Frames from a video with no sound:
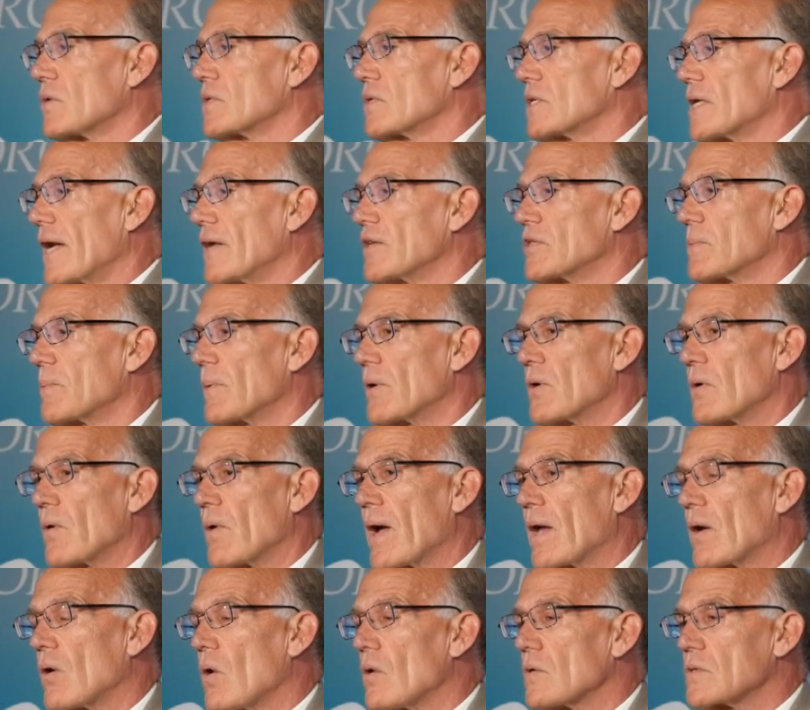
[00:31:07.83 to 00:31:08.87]
statesman who
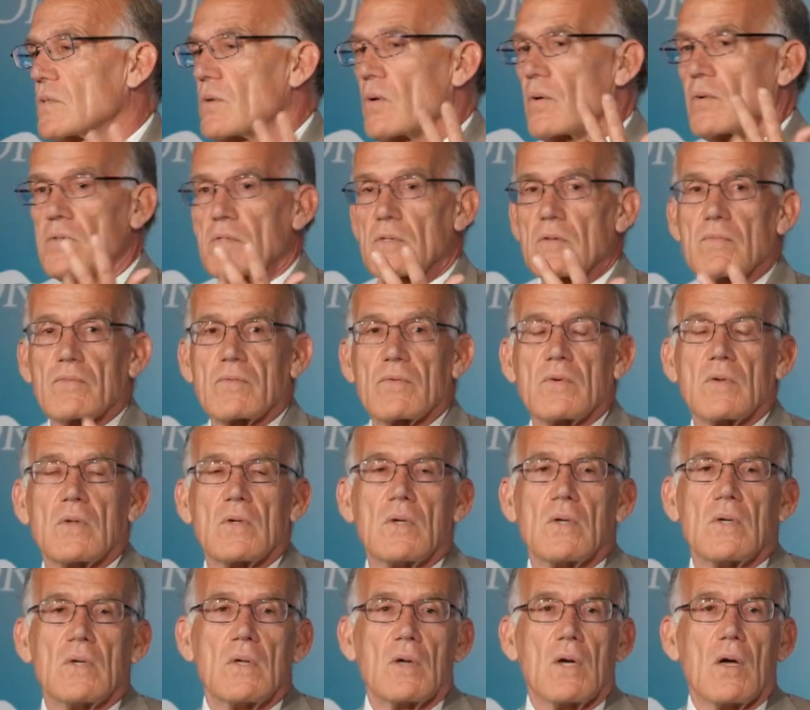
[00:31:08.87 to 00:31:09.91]
had all sorts of
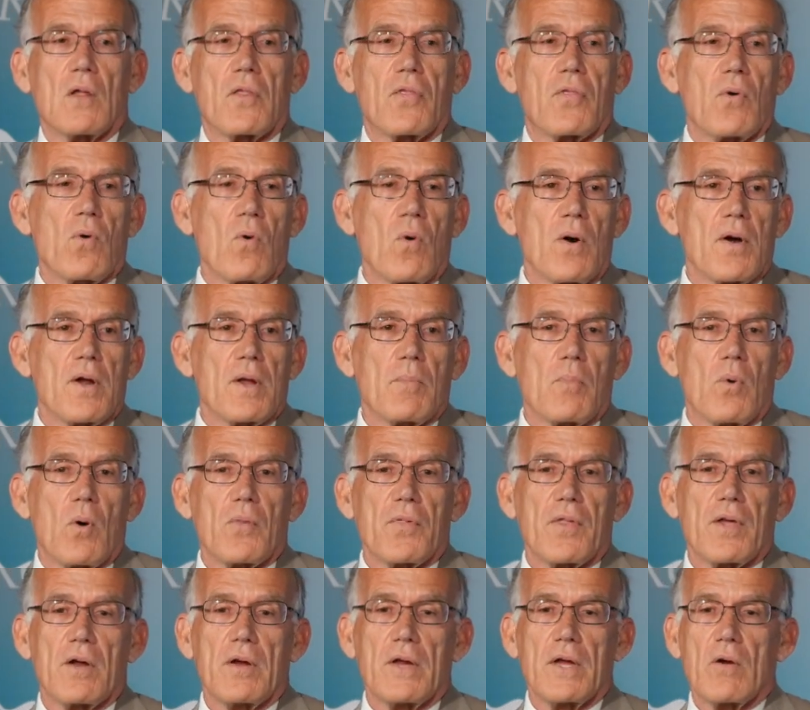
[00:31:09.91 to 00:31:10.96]
authority,
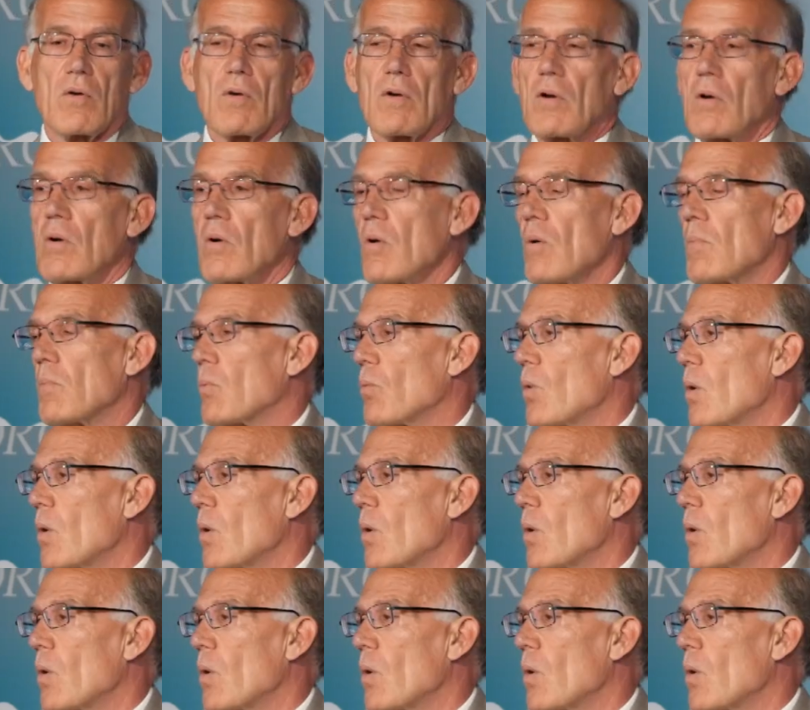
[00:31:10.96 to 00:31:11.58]
both at here and at home.